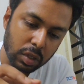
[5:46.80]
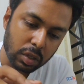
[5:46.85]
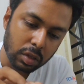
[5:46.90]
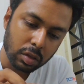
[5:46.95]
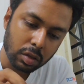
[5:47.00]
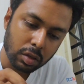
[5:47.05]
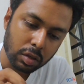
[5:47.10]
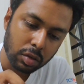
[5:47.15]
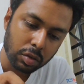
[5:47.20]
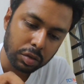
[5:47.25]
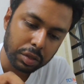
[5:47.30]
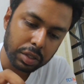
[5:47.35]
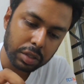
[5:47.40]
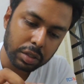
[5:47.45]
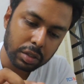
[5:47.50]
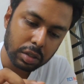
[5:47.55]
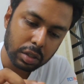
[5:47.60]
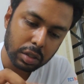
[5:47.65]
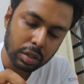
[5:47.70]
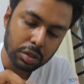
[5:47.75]
Okay,
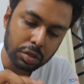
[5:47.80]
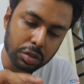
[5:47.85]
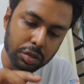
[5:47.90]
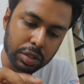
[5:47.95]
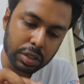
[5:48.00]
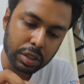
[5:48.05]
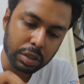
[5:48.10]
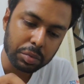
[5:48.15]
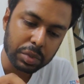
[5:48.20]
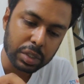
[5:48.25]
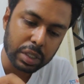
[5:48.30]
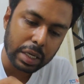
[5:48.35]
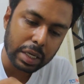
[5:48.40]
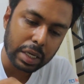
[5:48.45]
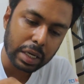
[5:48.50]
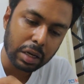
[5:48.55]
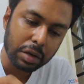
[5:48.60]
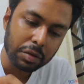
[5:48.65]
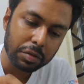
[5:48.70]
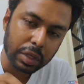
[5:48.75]
so seems like I have
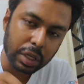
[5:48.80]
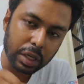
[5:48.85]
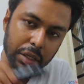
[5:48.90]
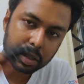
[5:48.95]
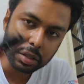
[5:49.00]
done it,